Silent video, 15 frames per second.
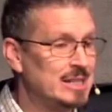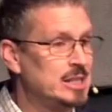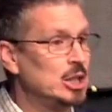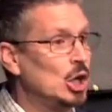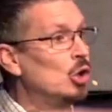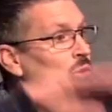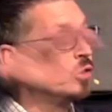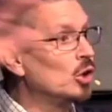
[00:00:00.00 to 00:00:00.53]
That's
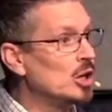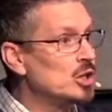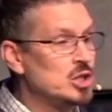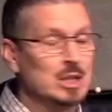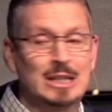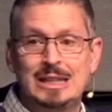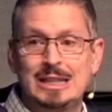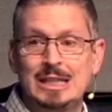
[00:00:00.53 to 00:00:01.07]
the
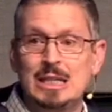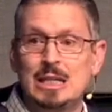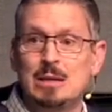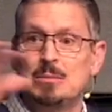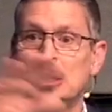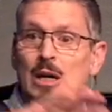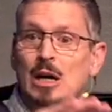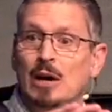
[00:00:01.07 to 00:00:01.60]
overarching
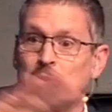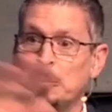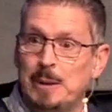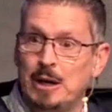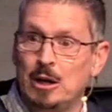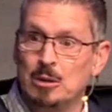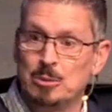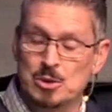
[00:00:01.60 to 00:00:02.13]
theme of the
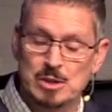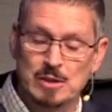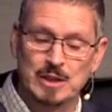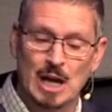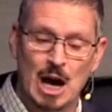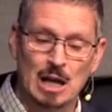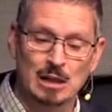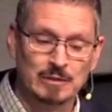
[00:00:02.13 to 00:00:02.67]
parables
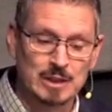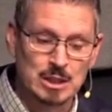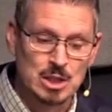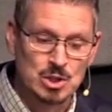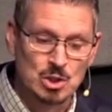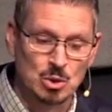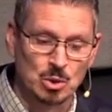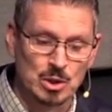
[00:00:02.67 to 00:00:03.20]
of the
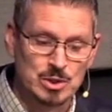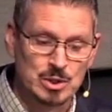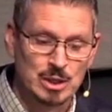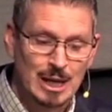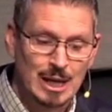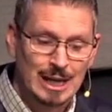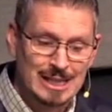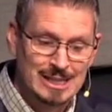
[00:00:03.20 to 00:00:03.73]
Olivet
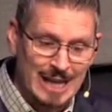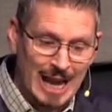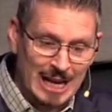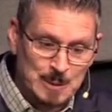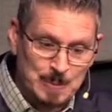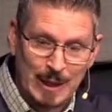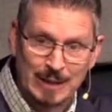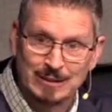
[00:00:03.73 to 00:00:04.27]
Discourse. It's
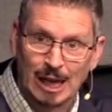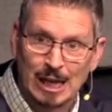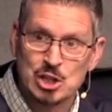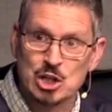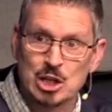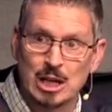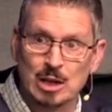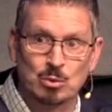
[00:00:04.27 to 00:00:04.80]

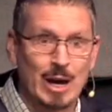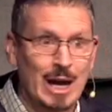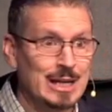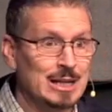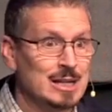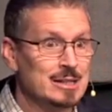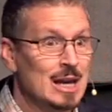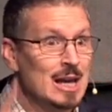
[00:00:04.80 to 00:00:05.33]
expectation and
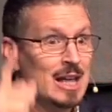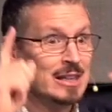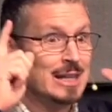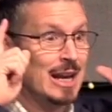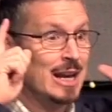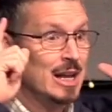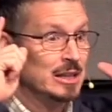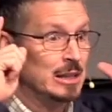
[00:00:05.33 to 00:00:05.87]
readiness
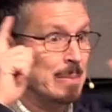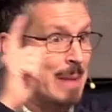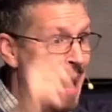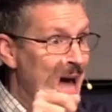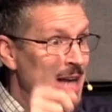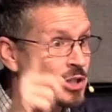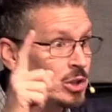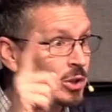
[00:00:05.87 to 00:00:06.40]
that the
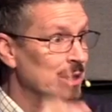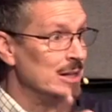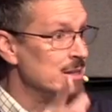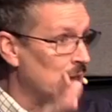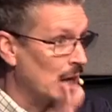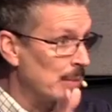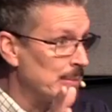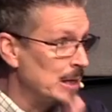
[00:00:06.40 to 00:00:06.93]
Master
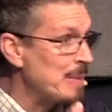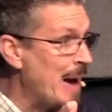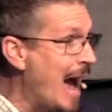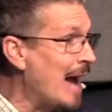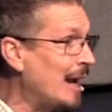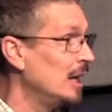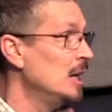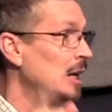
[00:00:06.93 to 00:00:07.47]
is coming
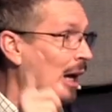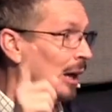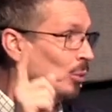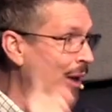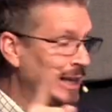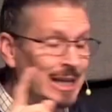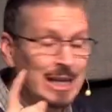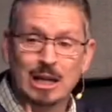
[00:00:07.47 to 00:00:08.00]
back,
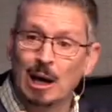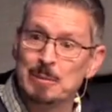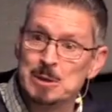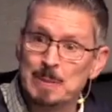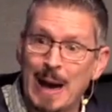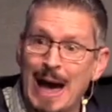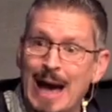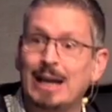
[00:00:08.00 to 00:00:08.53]
and when he
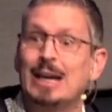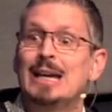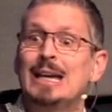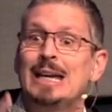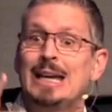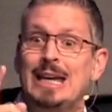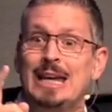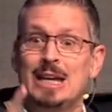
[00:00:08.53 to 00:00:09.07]
comes back,
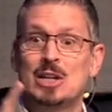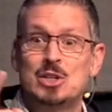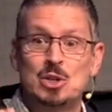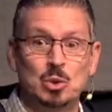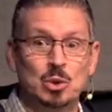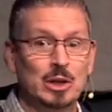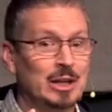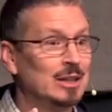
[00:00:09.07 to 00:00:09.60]
he
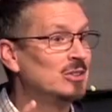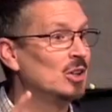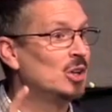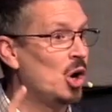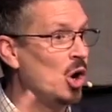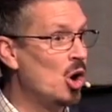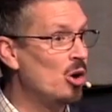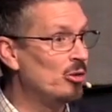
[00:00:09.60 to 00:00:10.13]
is going
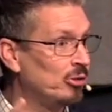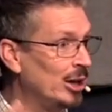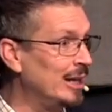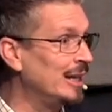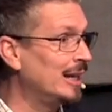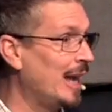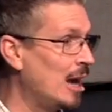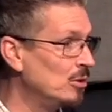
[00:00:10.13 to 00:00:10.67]
to call
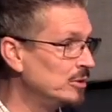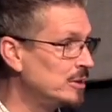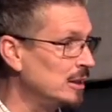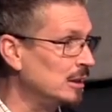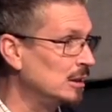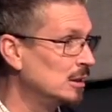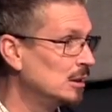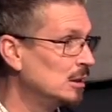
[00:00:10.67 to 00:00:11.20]
for an
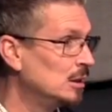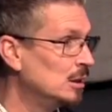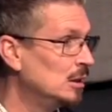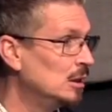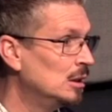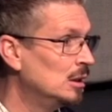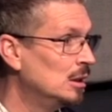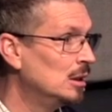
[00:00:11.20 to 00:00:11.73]
accounting
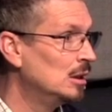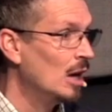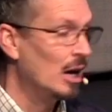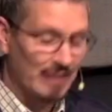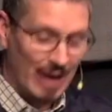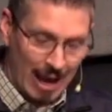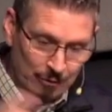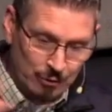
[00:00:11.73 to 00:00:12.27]

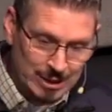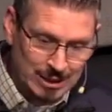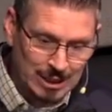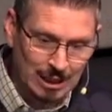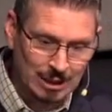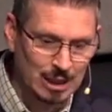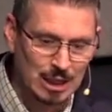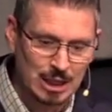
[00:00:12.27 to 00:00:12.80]
of
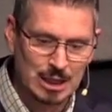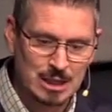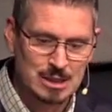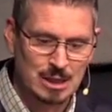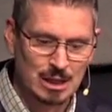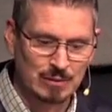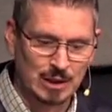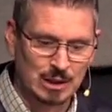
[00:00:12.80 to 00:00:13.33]
everything that he
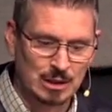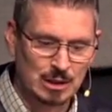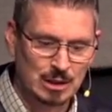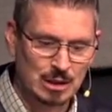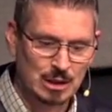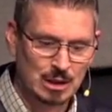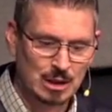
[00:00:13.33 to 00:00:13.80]
has given.